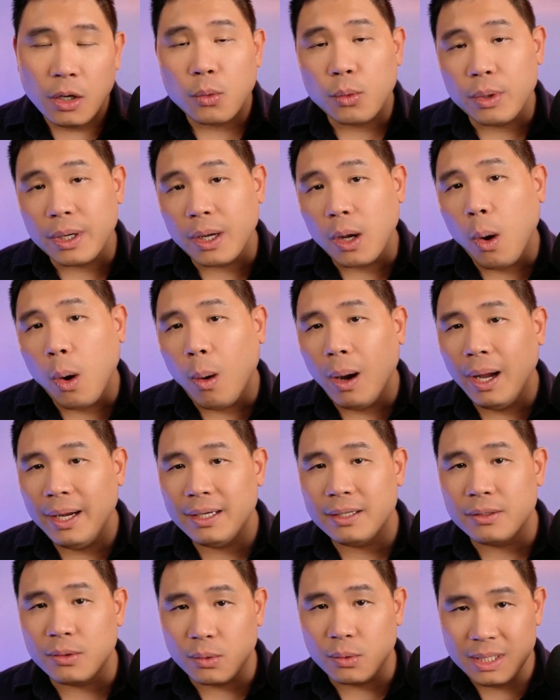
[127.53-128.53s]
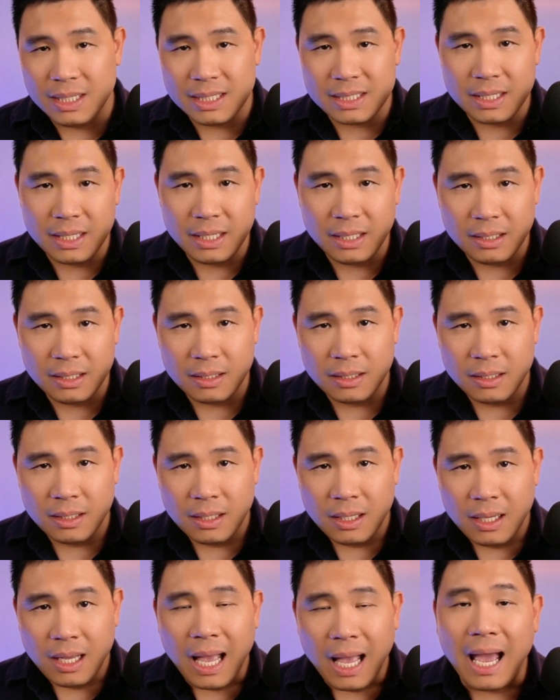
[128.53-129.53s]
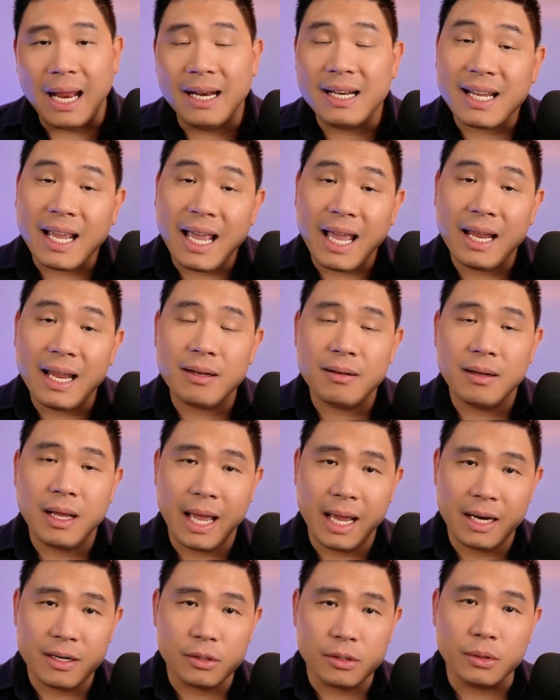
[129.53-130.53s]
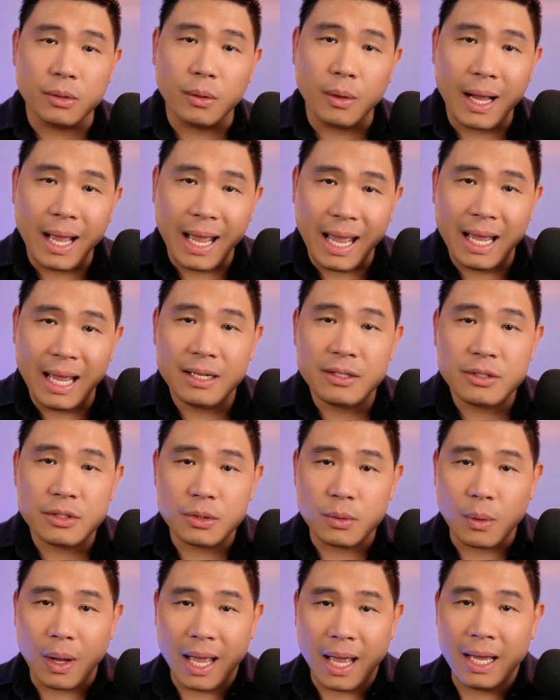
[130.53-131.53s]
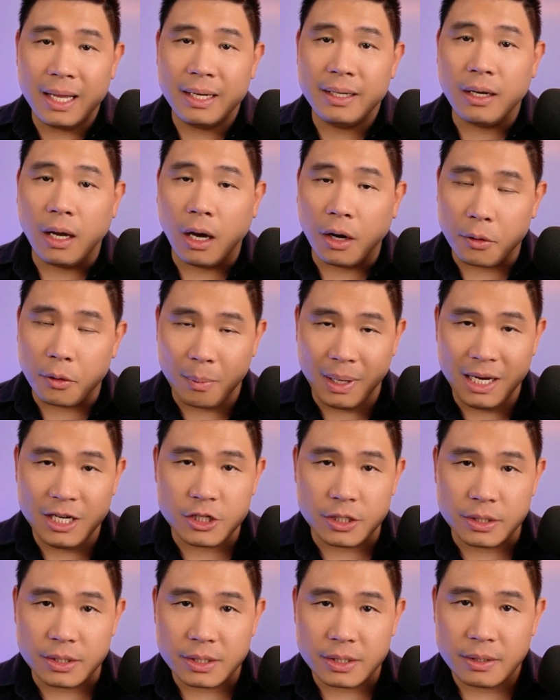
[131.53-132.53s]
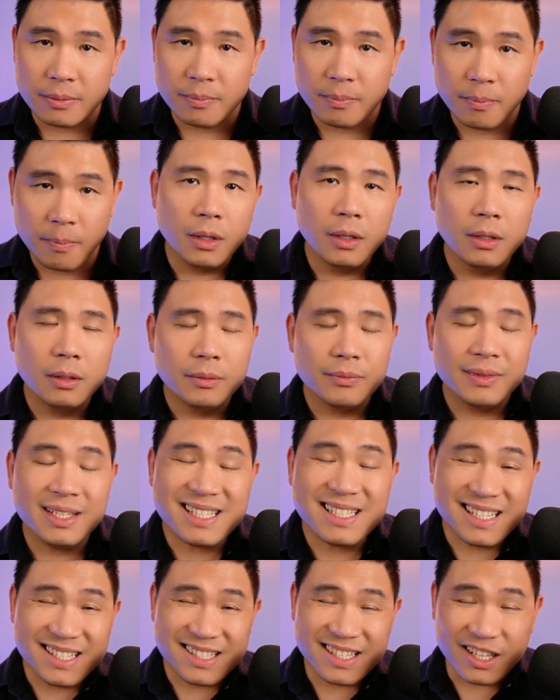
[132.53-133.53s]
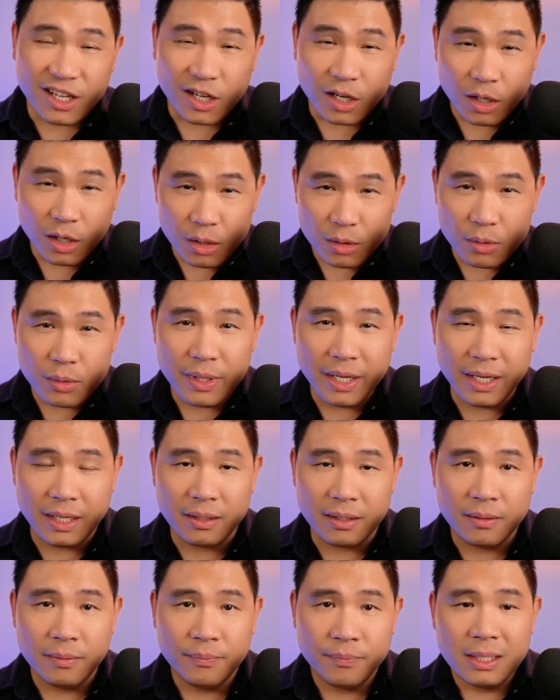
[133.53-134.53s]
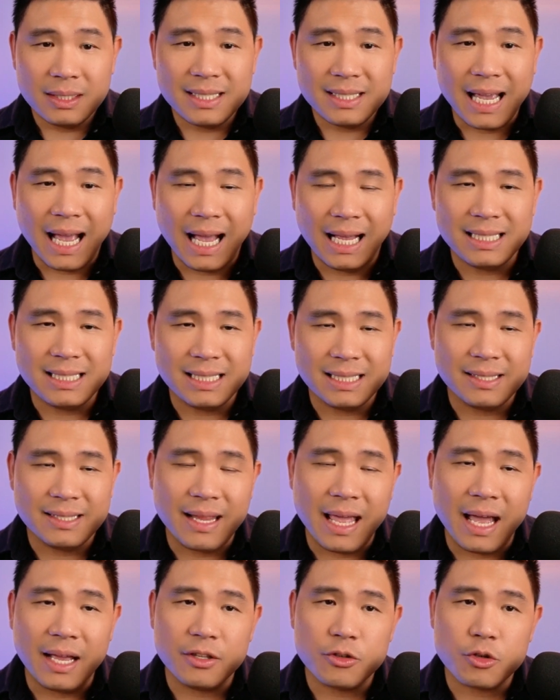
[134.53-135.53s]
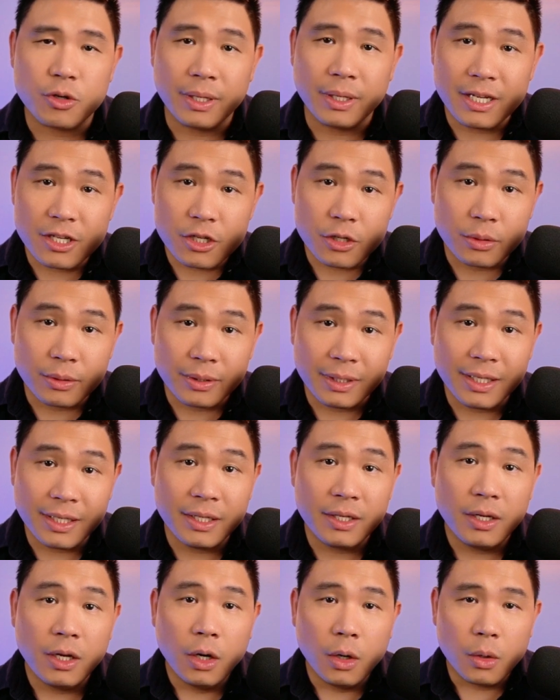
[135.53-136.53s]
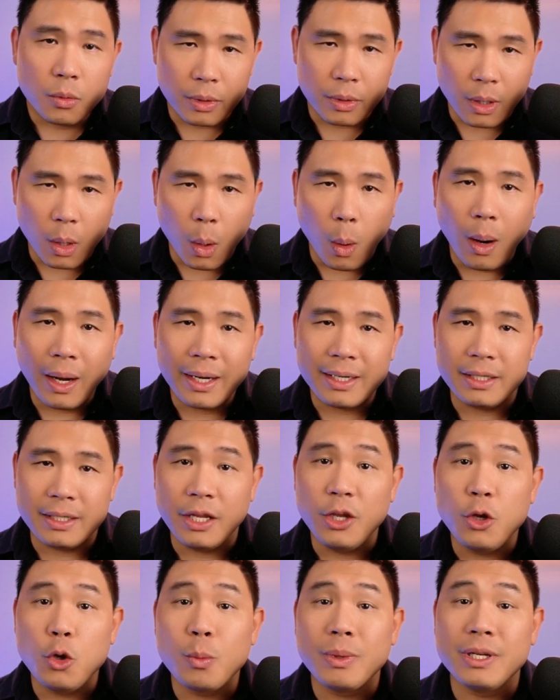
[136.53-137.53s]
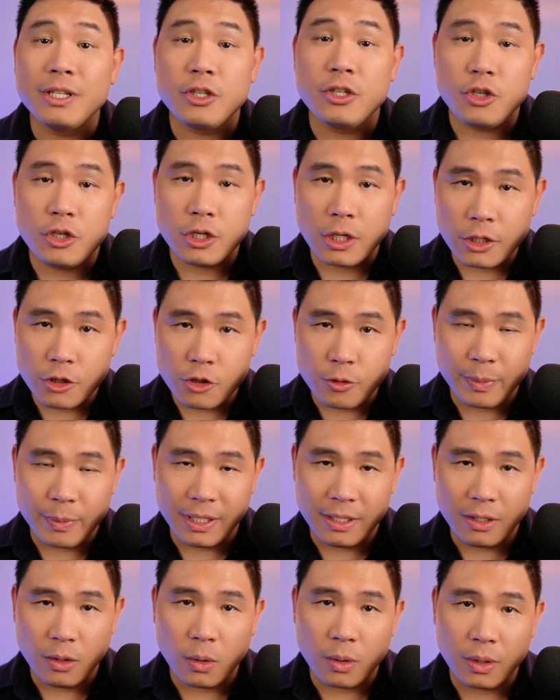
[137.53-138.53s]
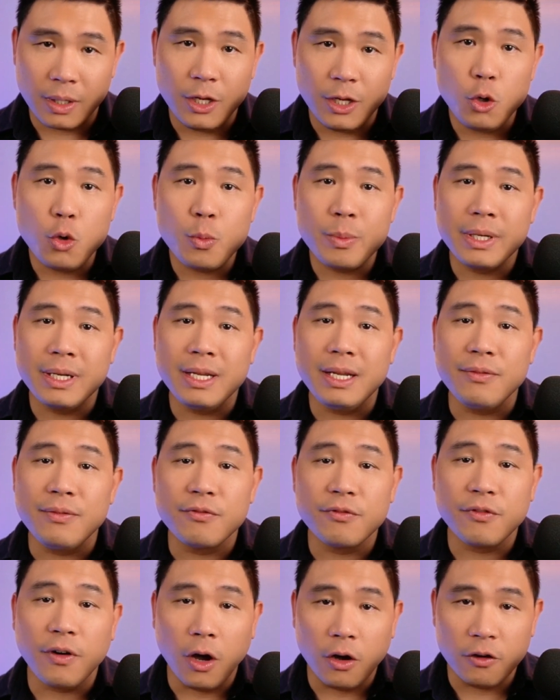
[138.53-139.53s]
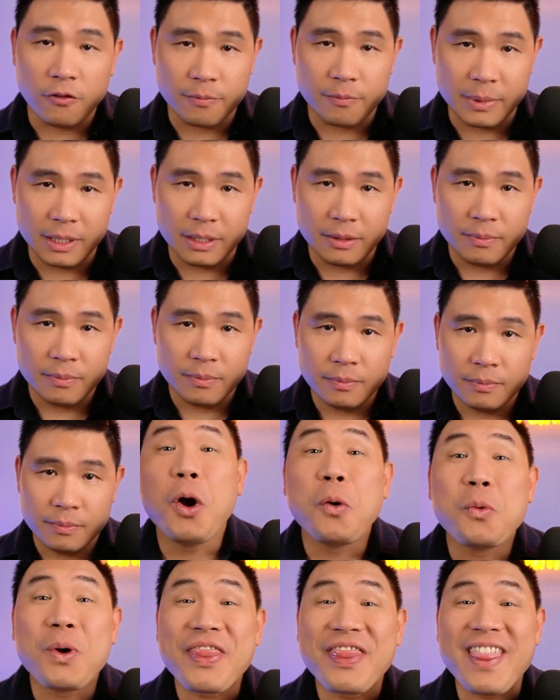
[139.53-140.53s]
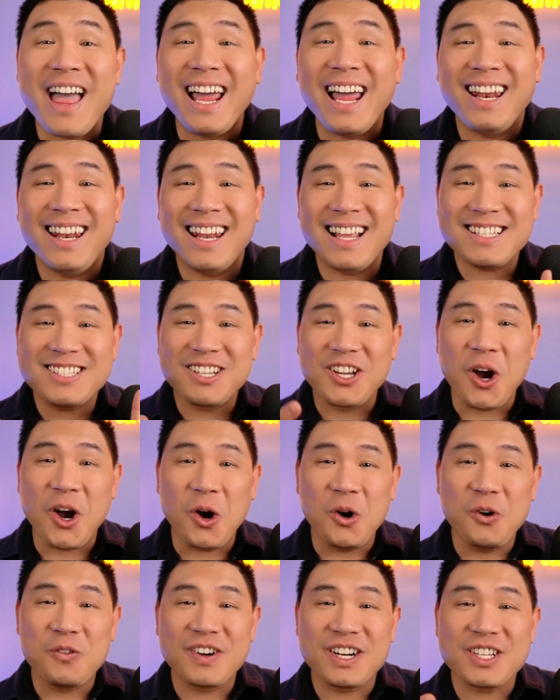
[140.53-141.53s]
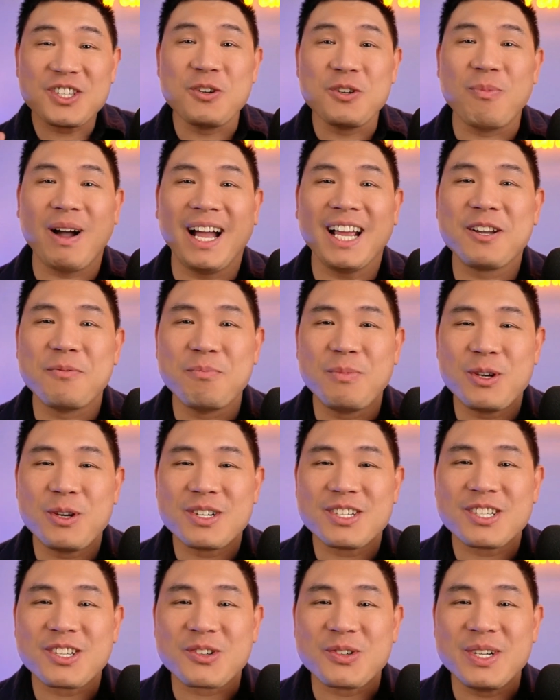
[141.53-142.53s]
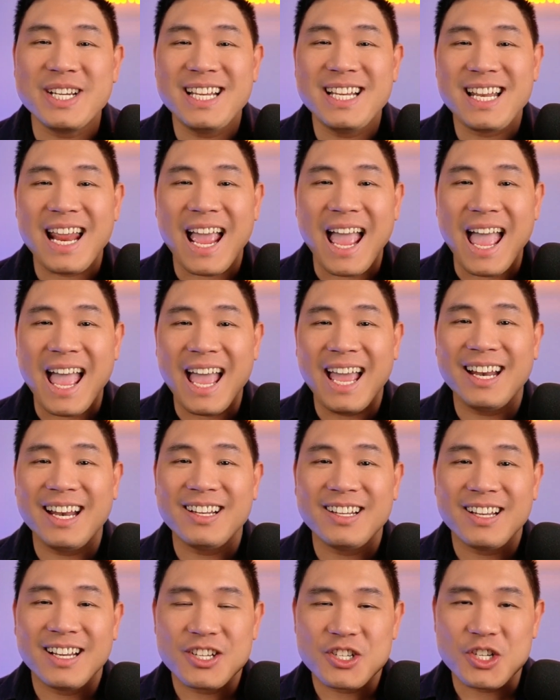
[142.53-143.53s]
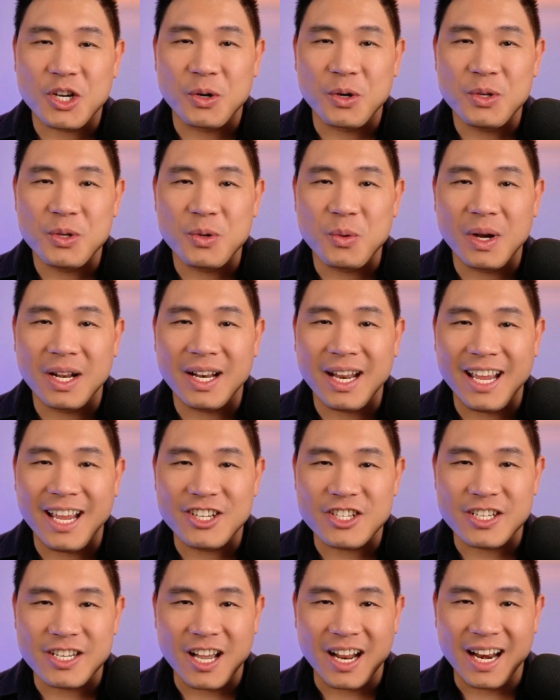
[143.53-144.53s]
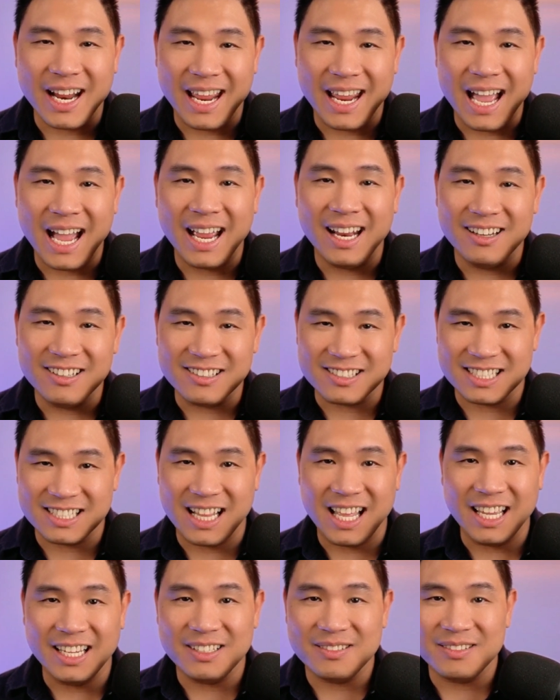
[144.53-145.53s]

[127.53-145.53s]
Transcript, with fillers: require reasoning, and it can handle end to end automations. This is including tasks that traditionally require human judgment or human involvement. With that, let's go over to my computer screen and show you what agent.ai looks like.